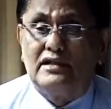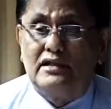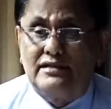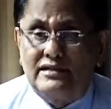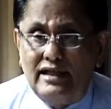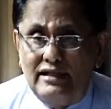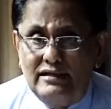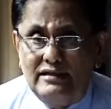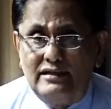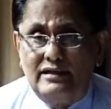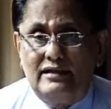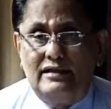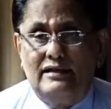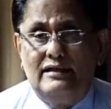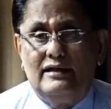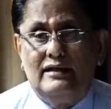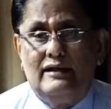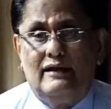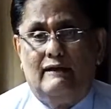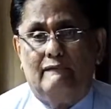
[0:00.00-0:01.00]
a tender
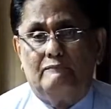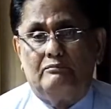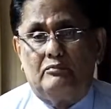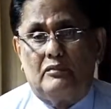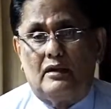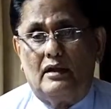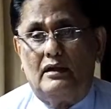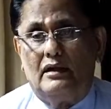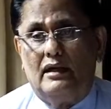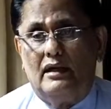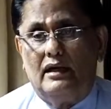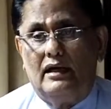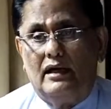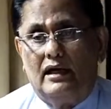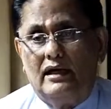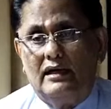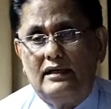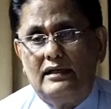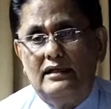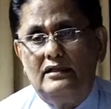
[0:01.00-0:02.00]

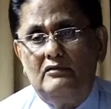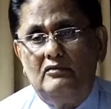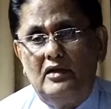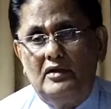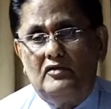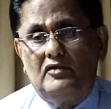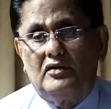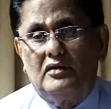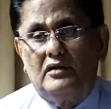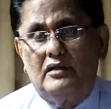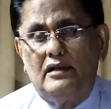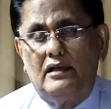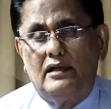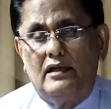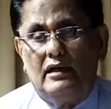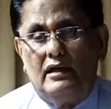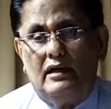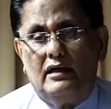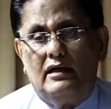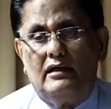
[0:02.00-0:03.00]
in which
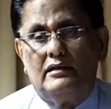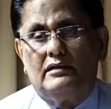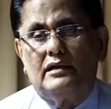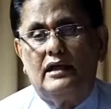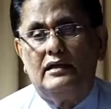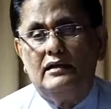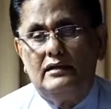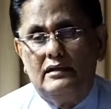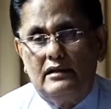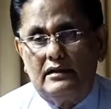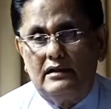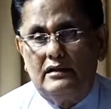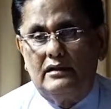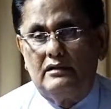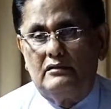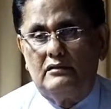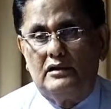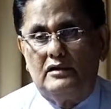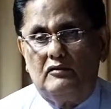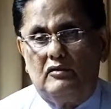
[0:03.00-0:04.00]
the tenderer
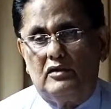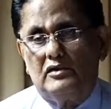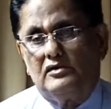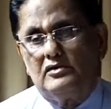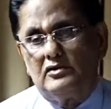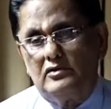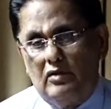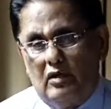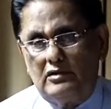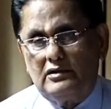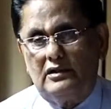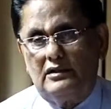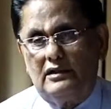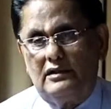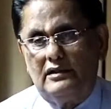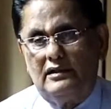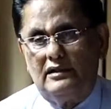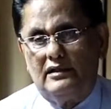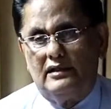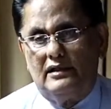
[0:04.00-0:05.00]
was not a
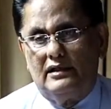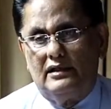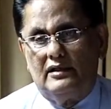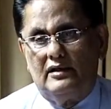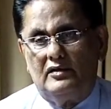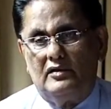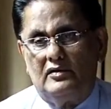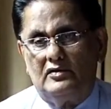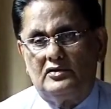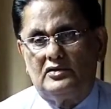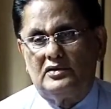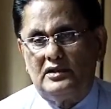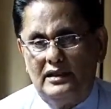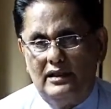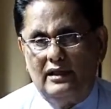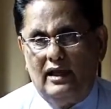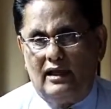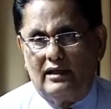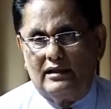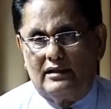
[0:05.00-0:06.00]
Sri
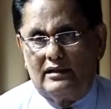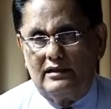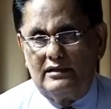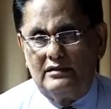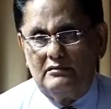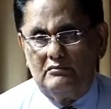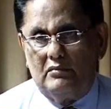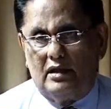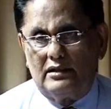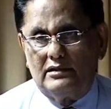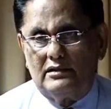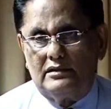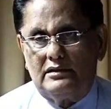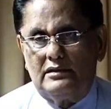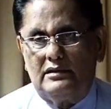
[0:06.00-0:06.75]
Lankan, but